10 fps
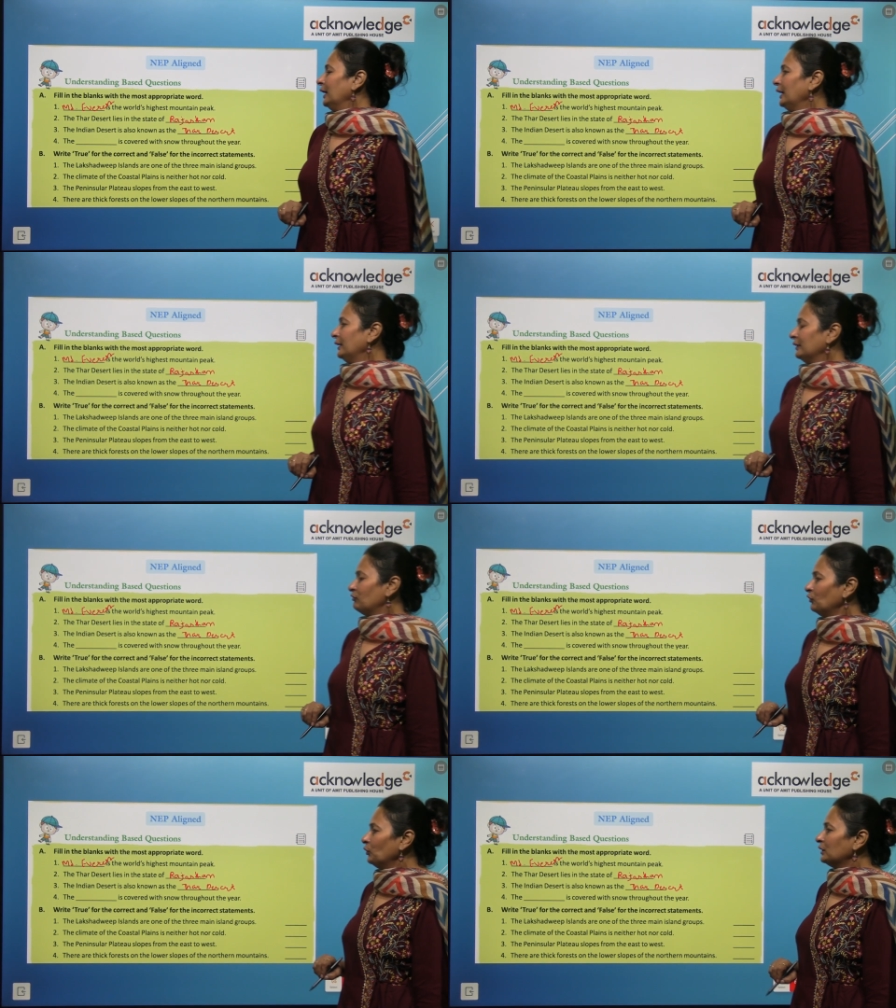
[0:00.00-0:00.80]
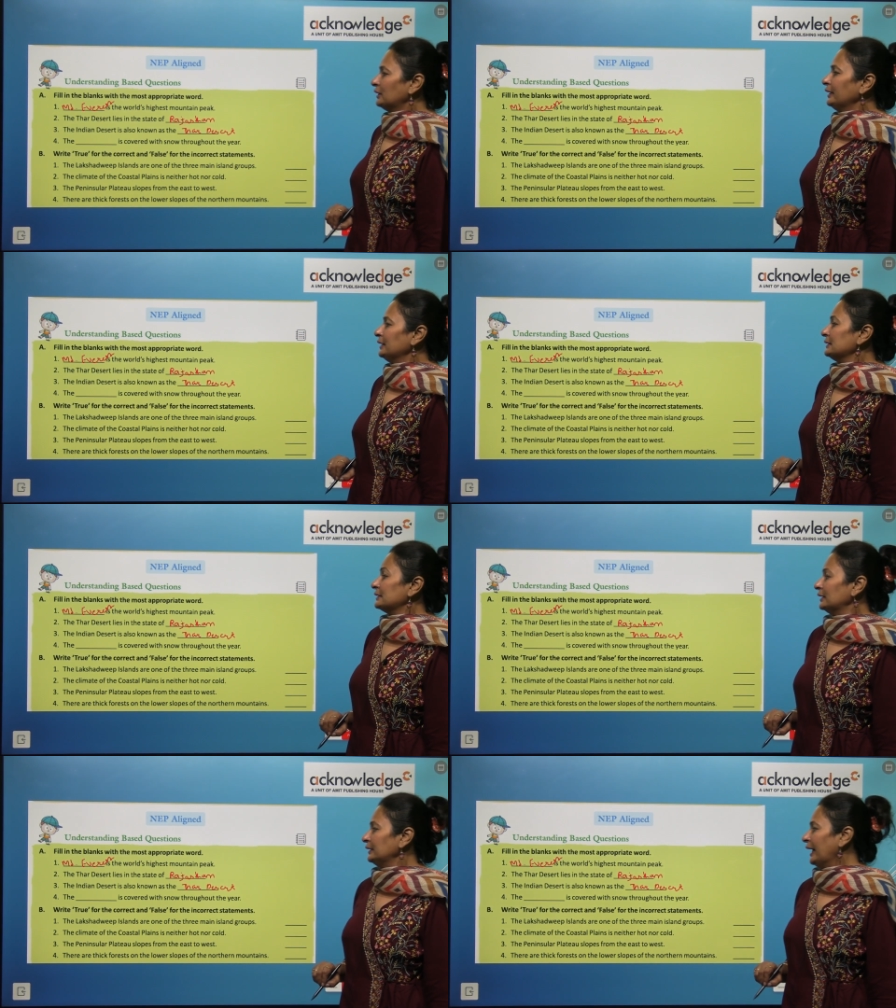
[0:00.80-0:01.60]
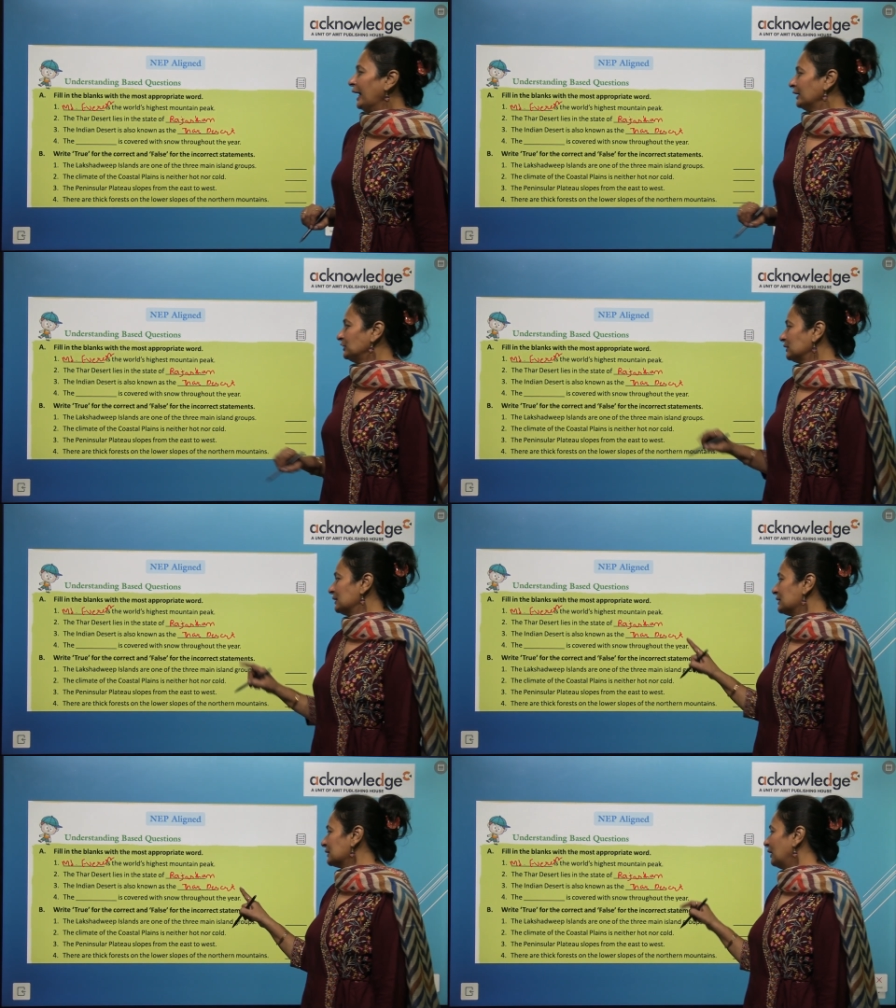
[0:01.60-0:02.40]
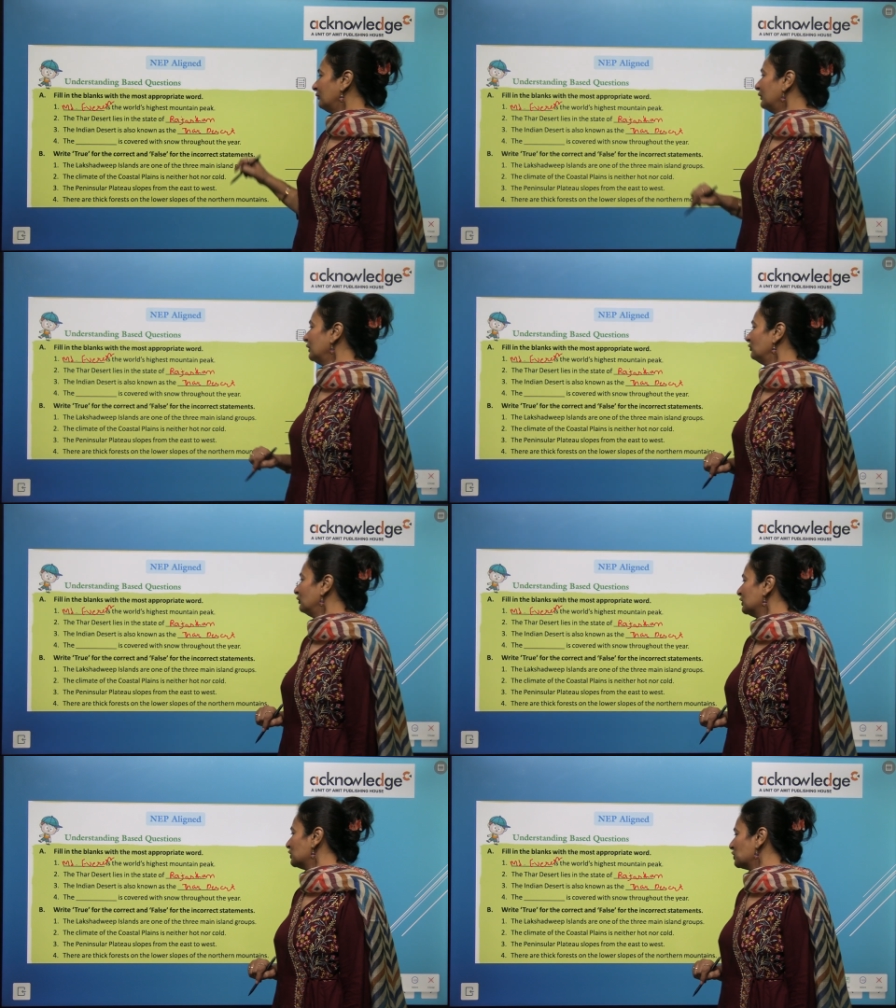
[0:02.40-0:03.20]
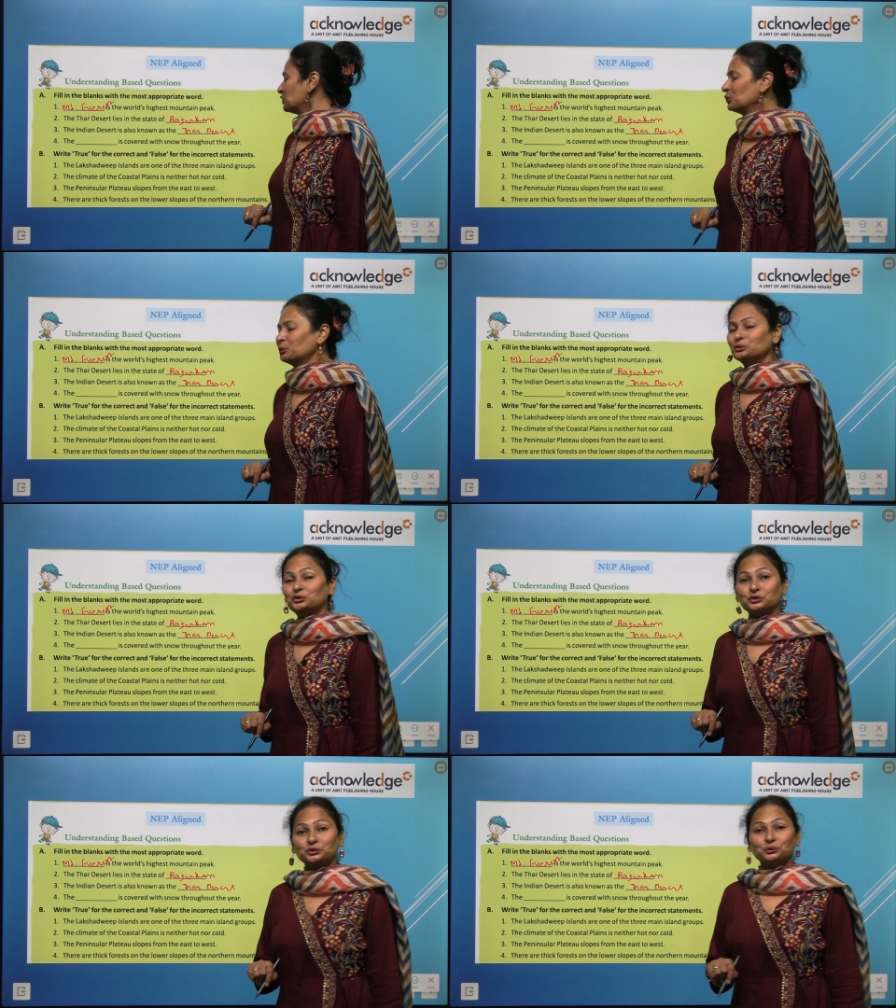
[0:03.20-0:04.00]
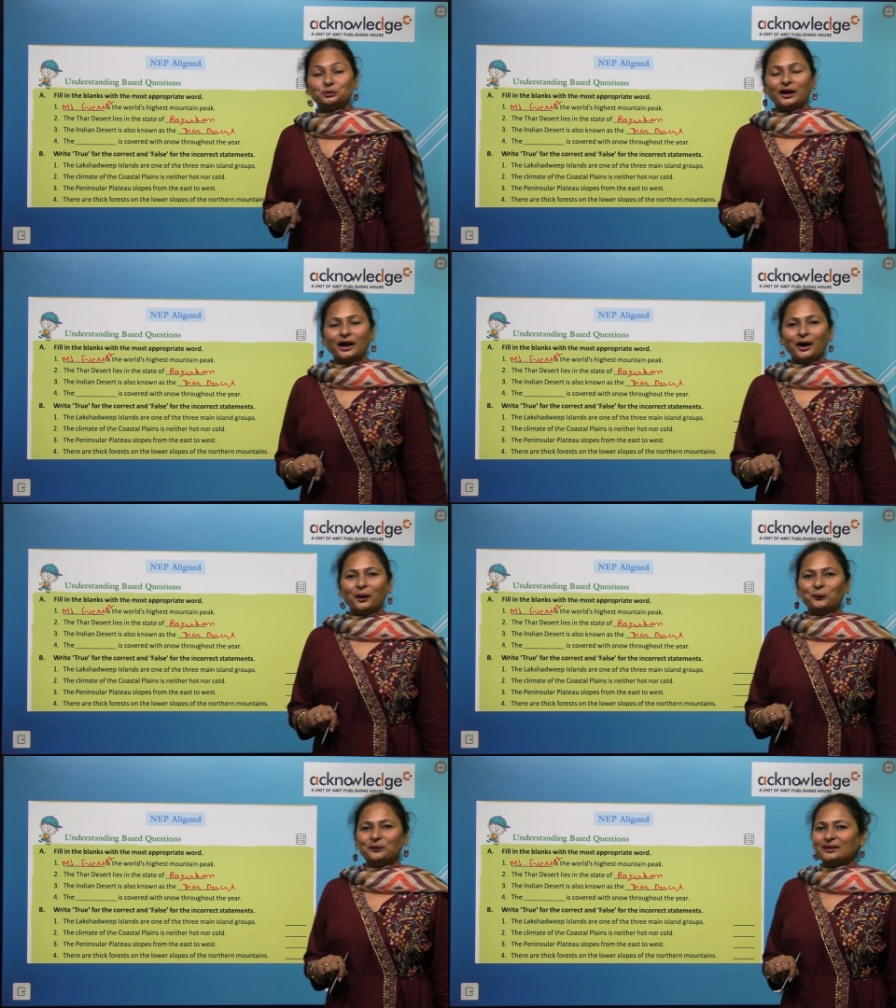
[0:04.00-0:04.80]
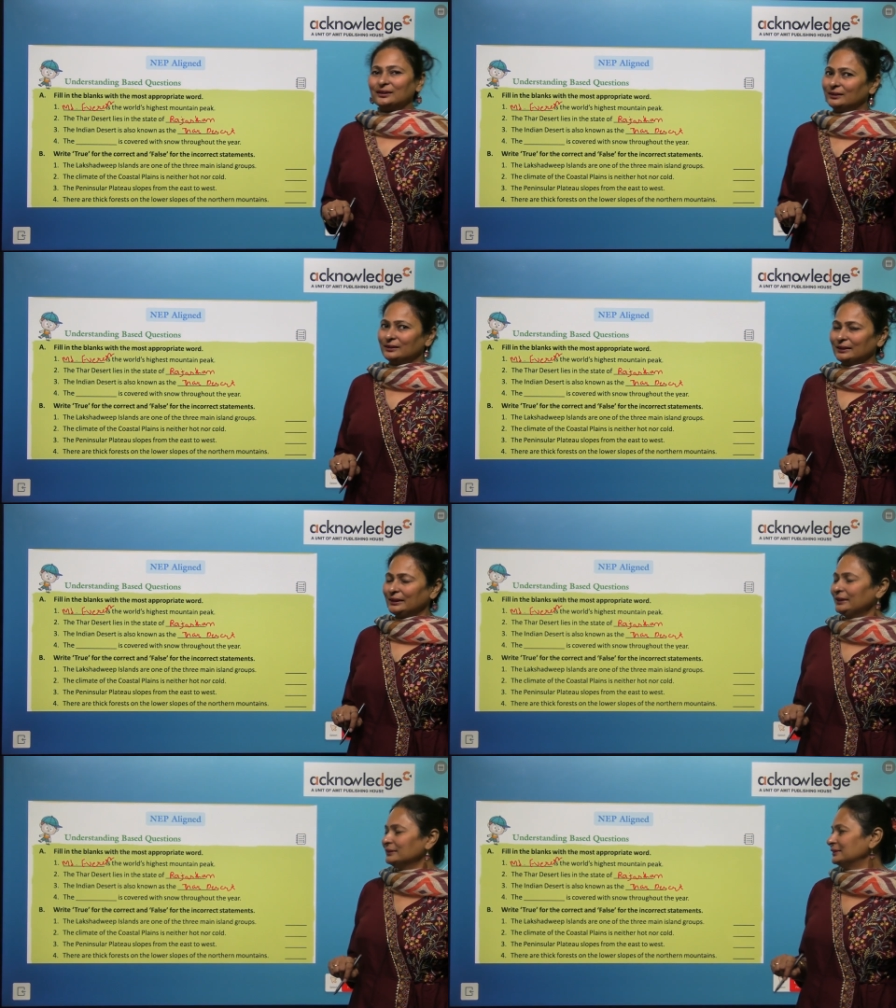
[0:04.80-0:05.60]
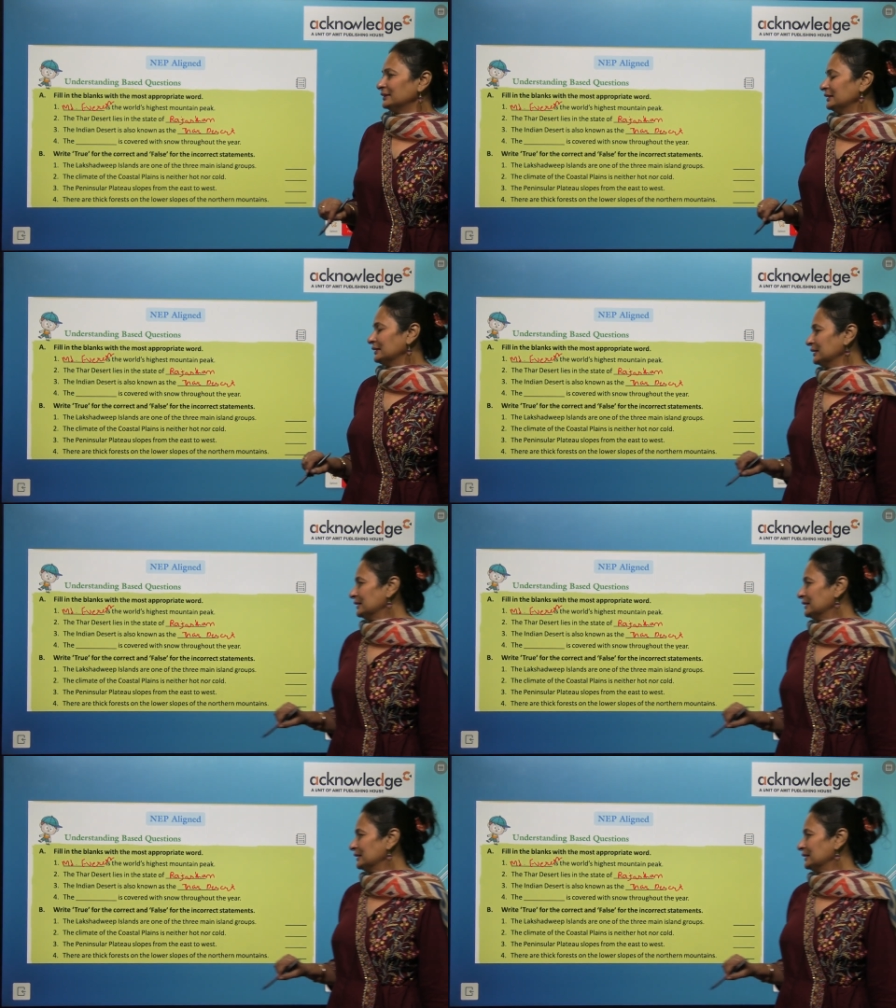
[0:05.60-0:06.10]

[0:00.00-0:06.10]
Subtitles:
And the fourth is the dash is covered with snow throughout the year. It